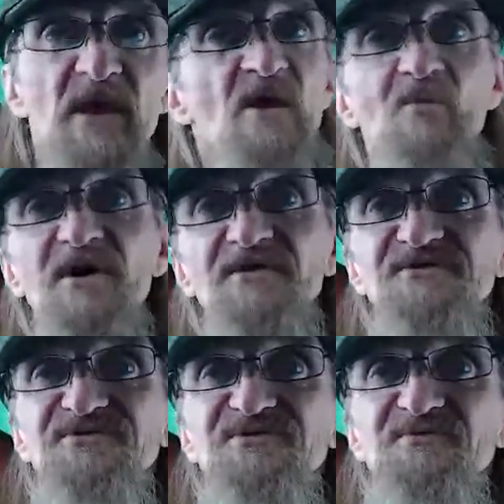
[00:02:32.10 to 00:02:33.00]
Well,
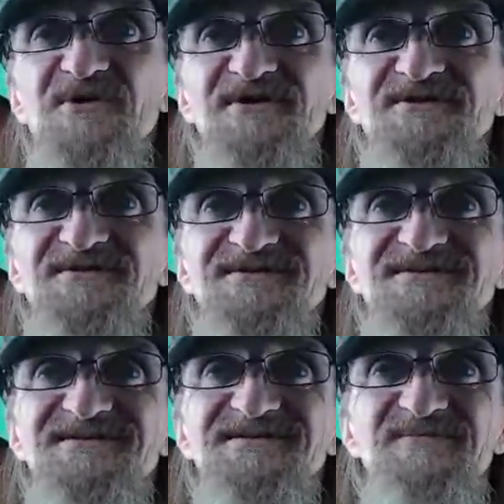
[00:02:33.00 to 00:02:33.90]
this is the one.
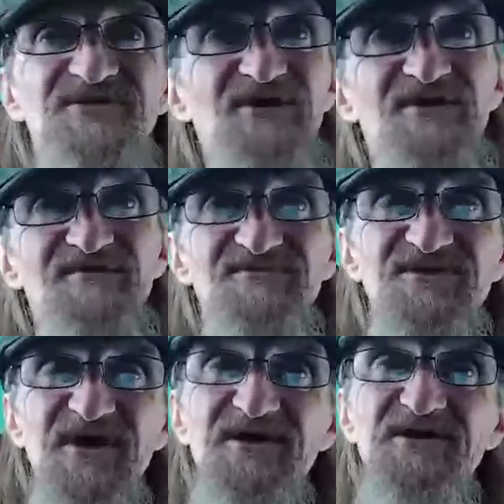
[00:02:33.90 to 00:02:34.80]
But,
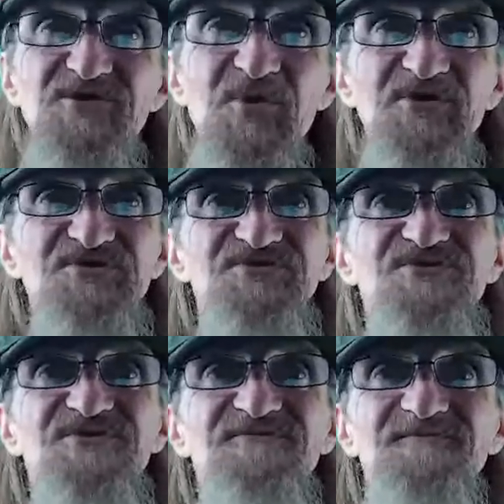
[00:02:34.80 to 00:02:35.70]
I need questions
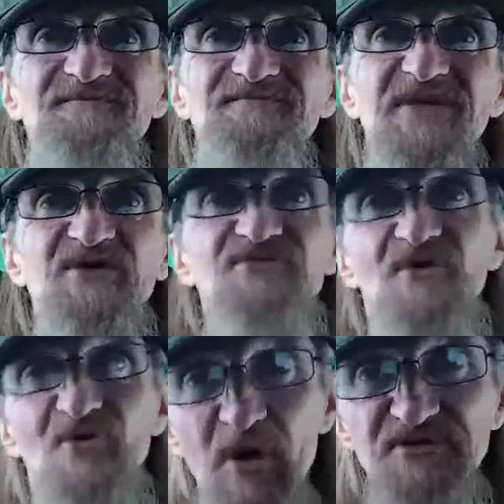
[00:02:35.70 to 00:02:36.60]
here. It's
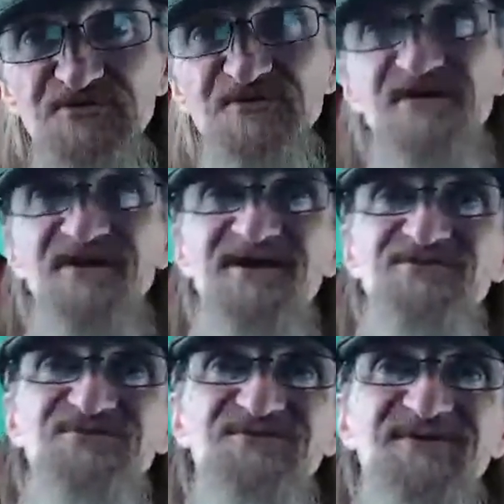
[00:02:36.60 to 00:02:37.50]
question and answer.